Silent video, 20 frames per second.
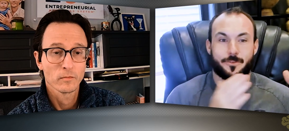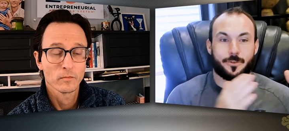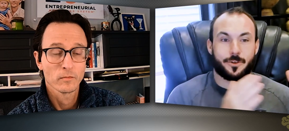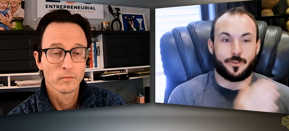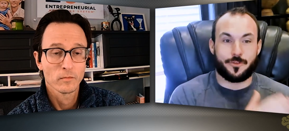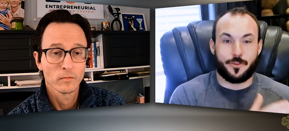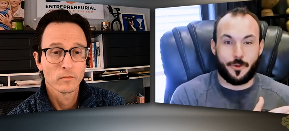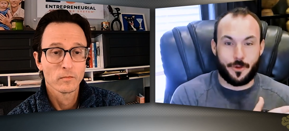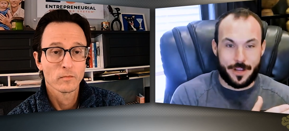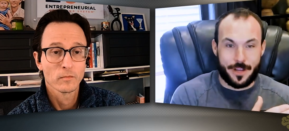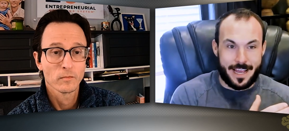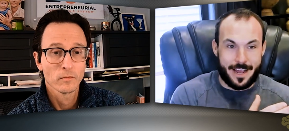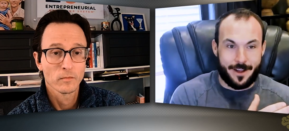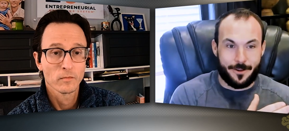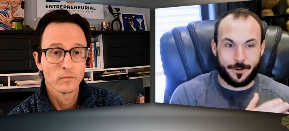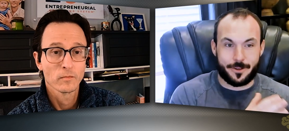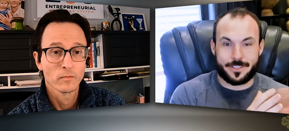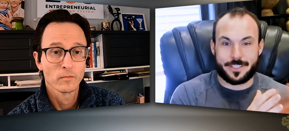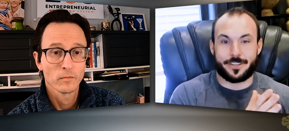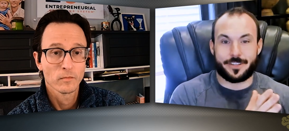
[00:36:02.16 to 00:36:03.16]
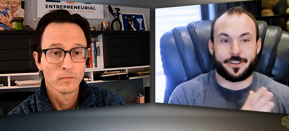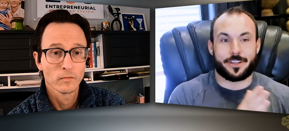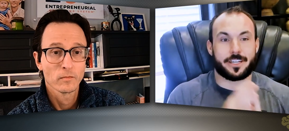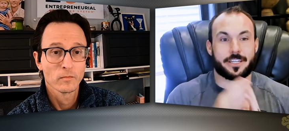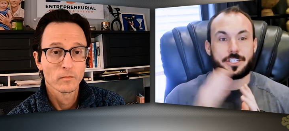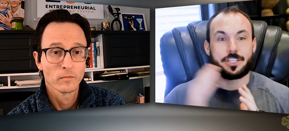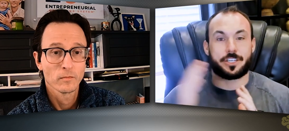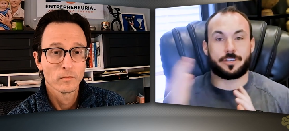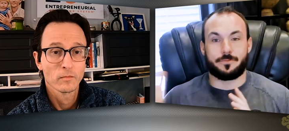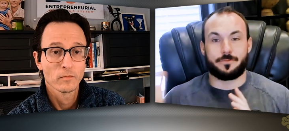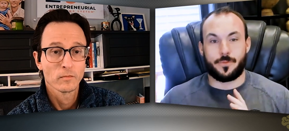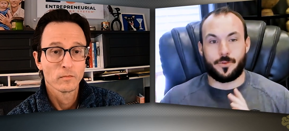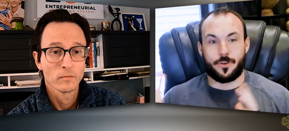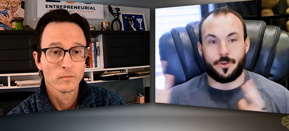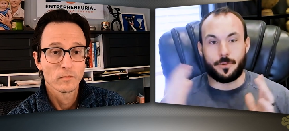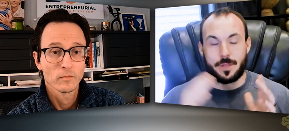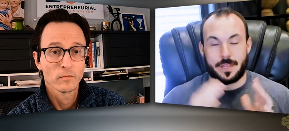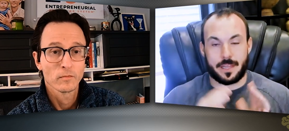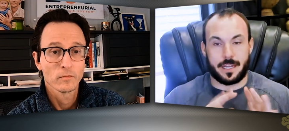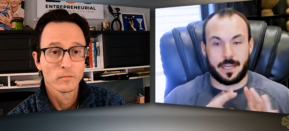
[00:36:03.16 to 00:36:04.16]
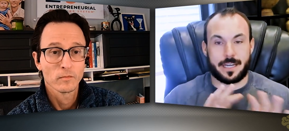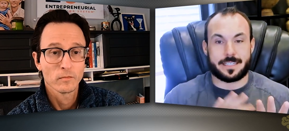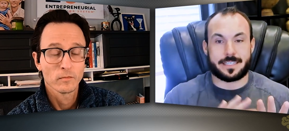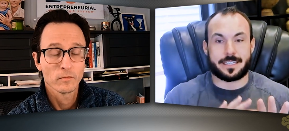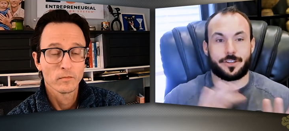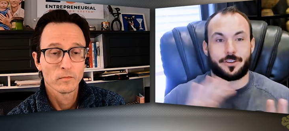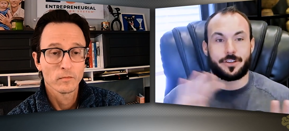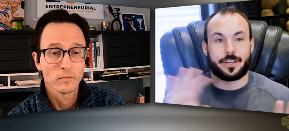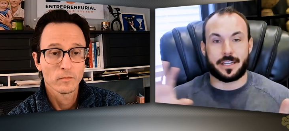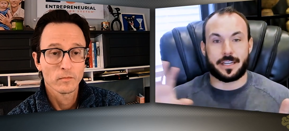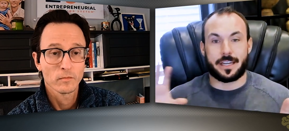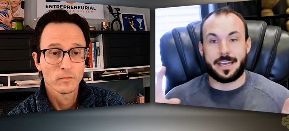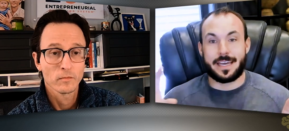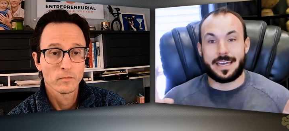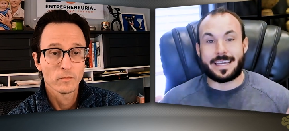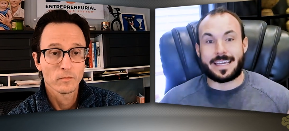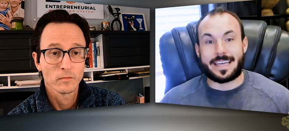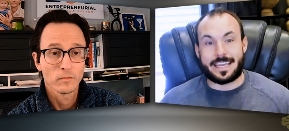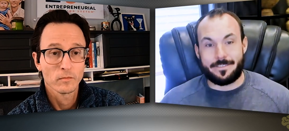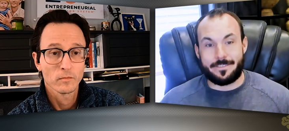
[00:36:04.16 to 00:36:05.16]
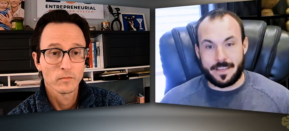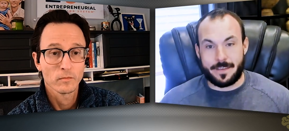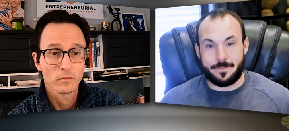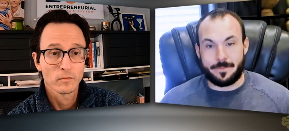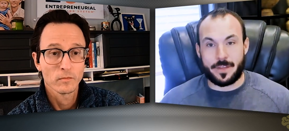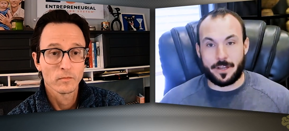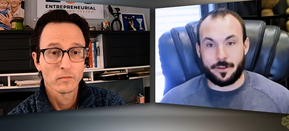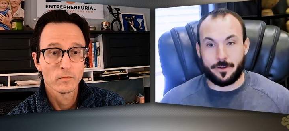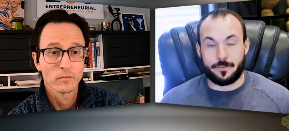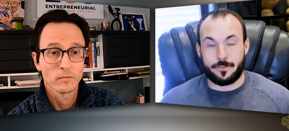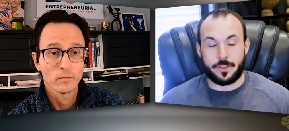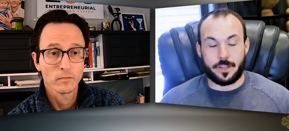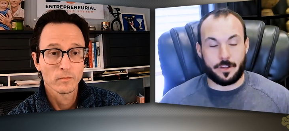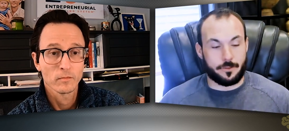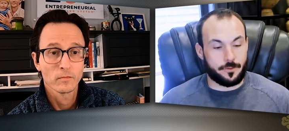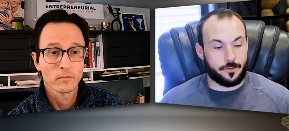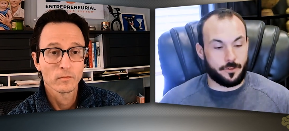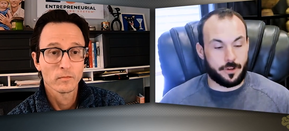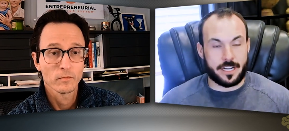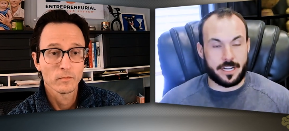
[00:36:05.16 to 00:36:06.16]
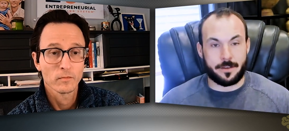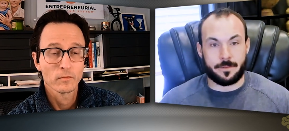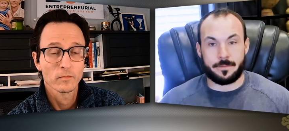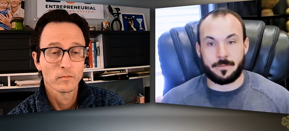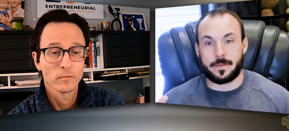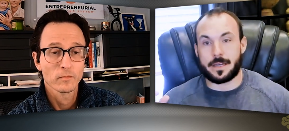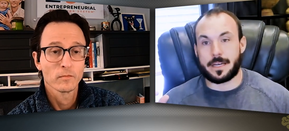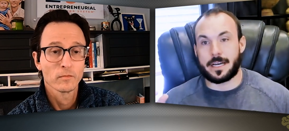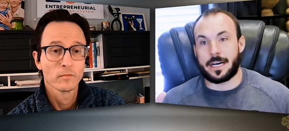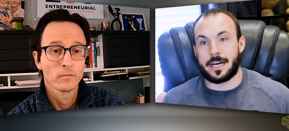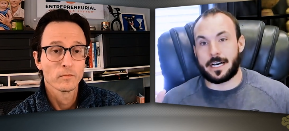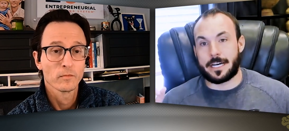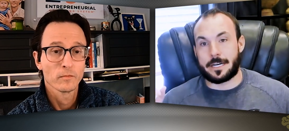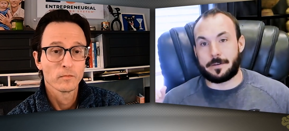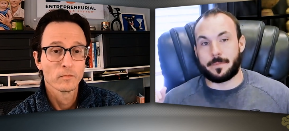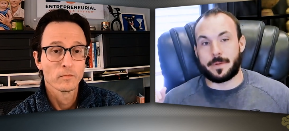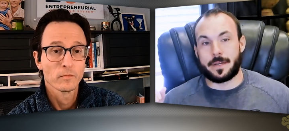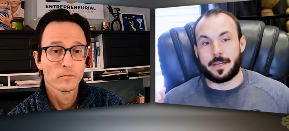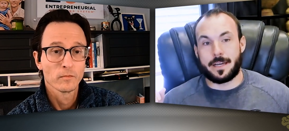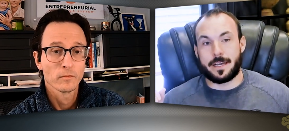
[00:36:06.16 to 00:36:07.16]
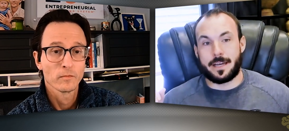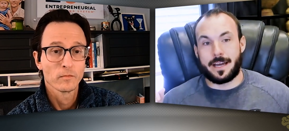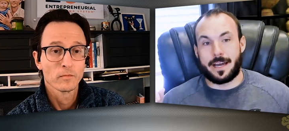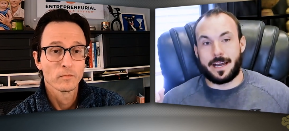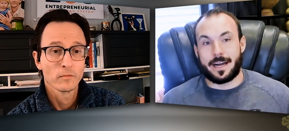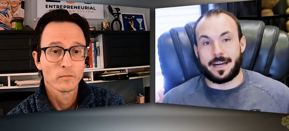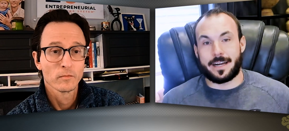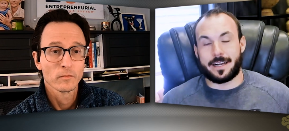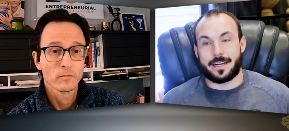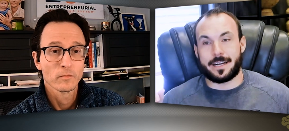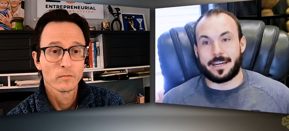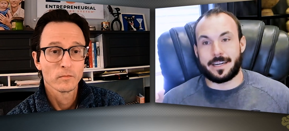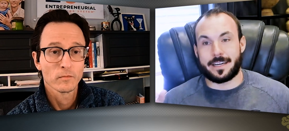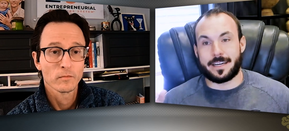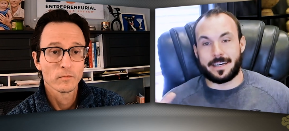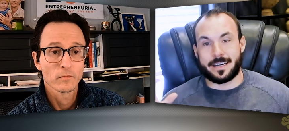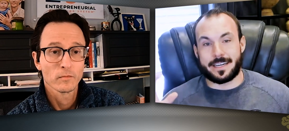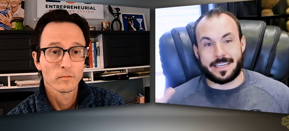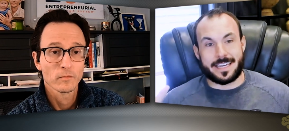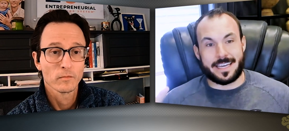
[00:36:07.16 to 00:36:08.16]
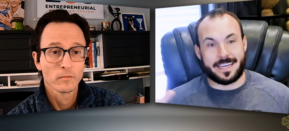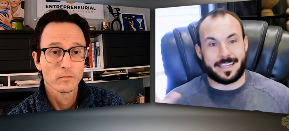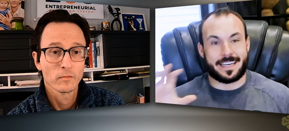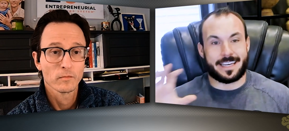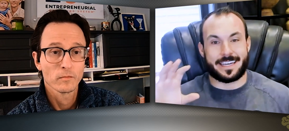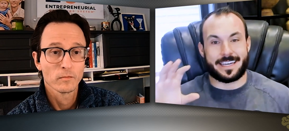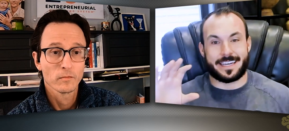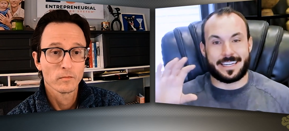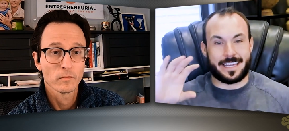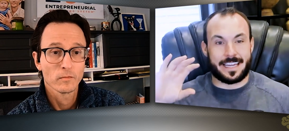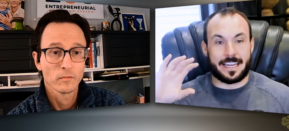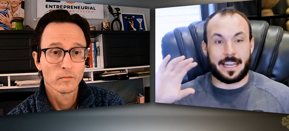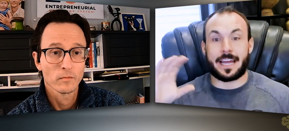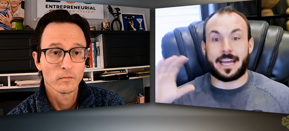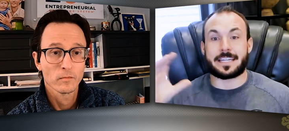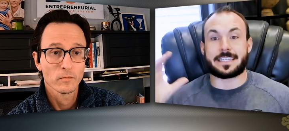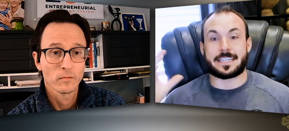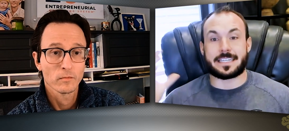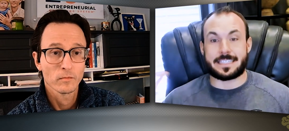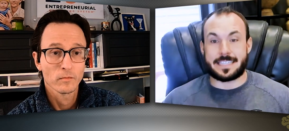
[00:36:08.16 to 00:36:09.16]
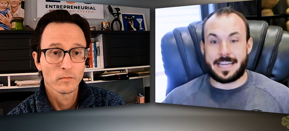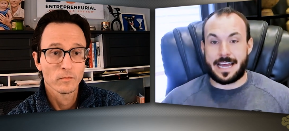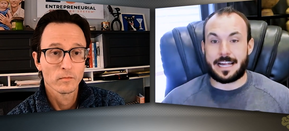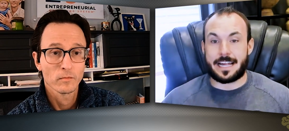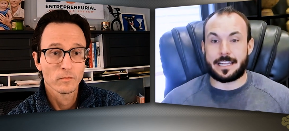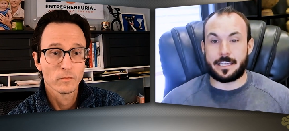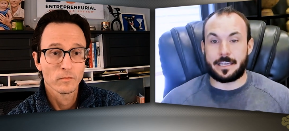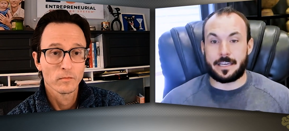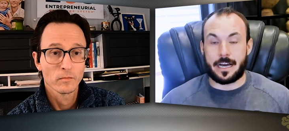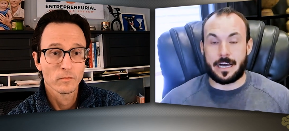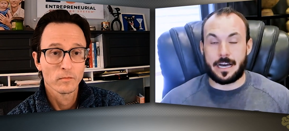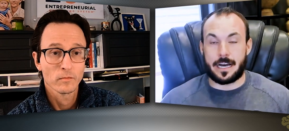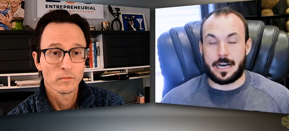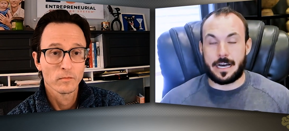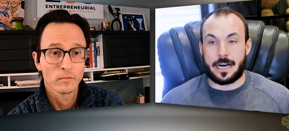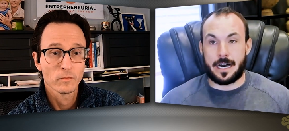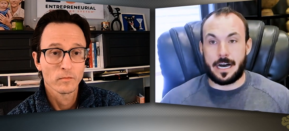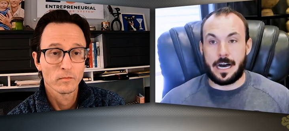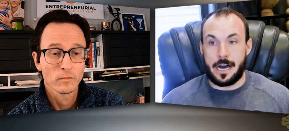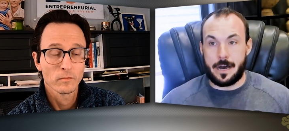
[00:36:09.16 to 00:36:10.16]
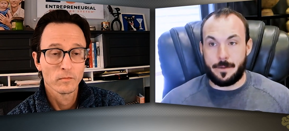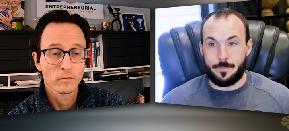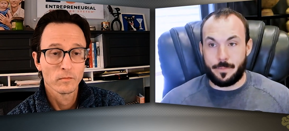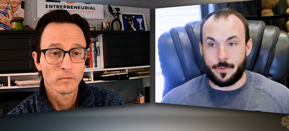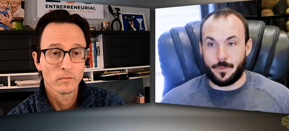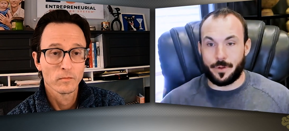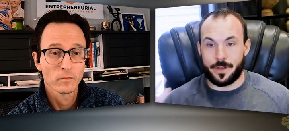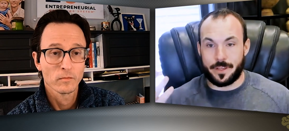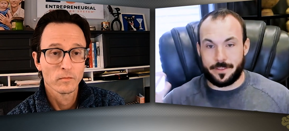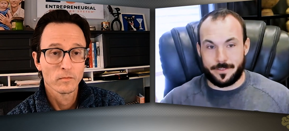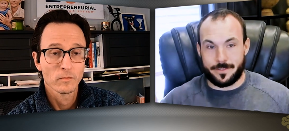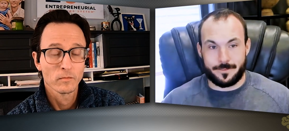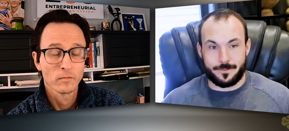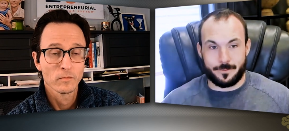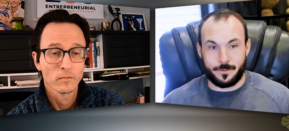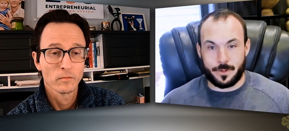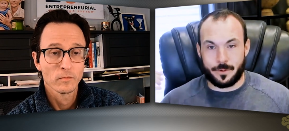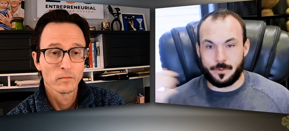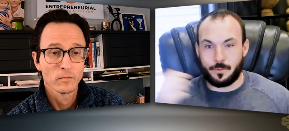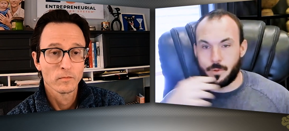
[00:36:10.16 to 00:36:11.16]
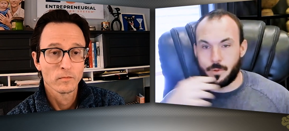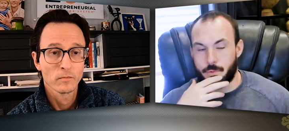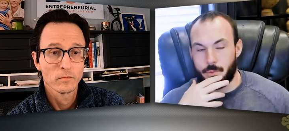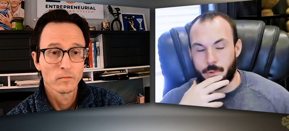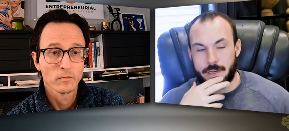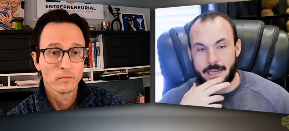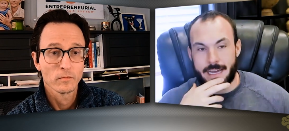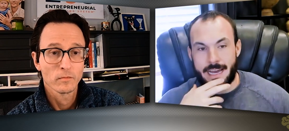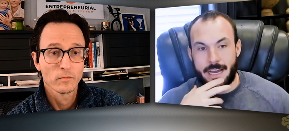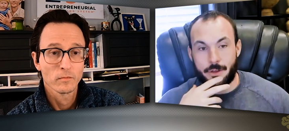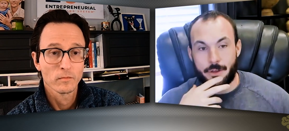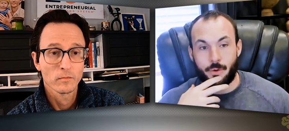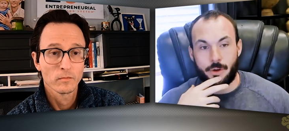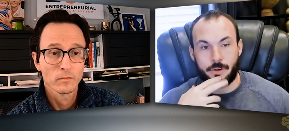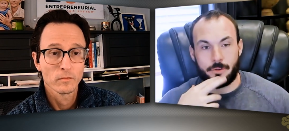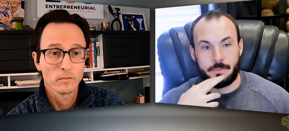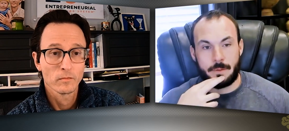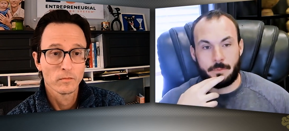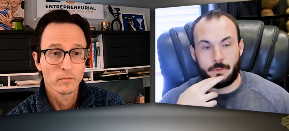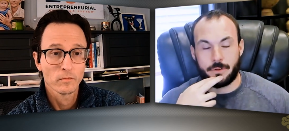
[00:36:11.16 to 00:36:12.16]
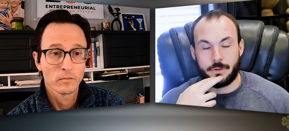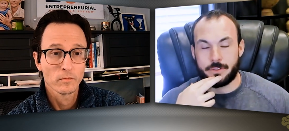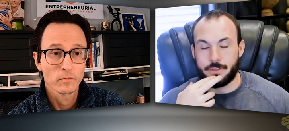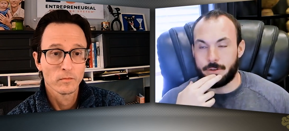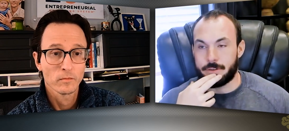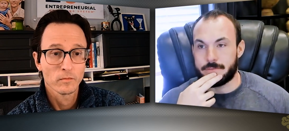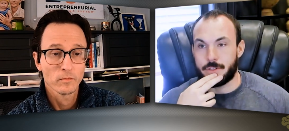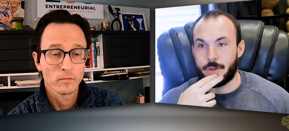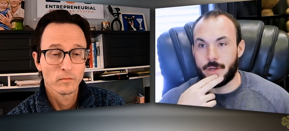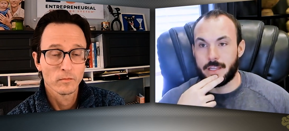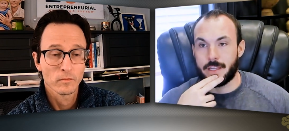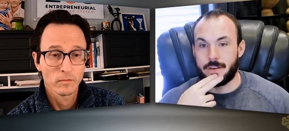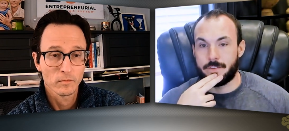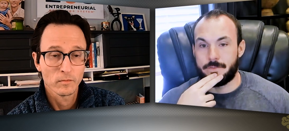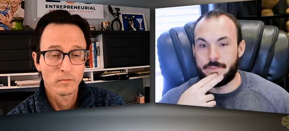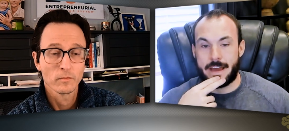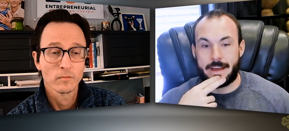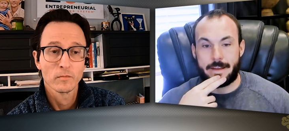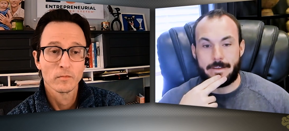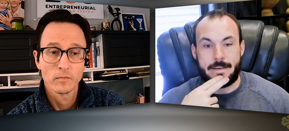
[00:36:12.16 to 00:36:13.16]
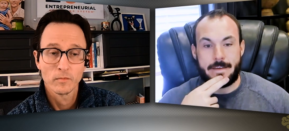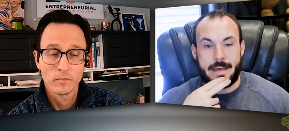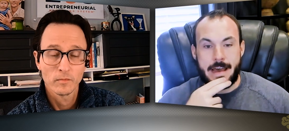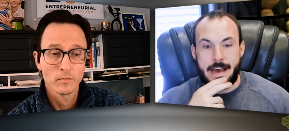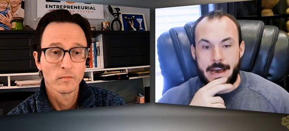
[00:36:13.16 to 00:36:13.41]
Speaker 1: work 40 hours and you can achieve more with less and you can give them their, their freedom. Um, again, that it aligns exactly up with what, with what, how you want to remember. So, so I love that.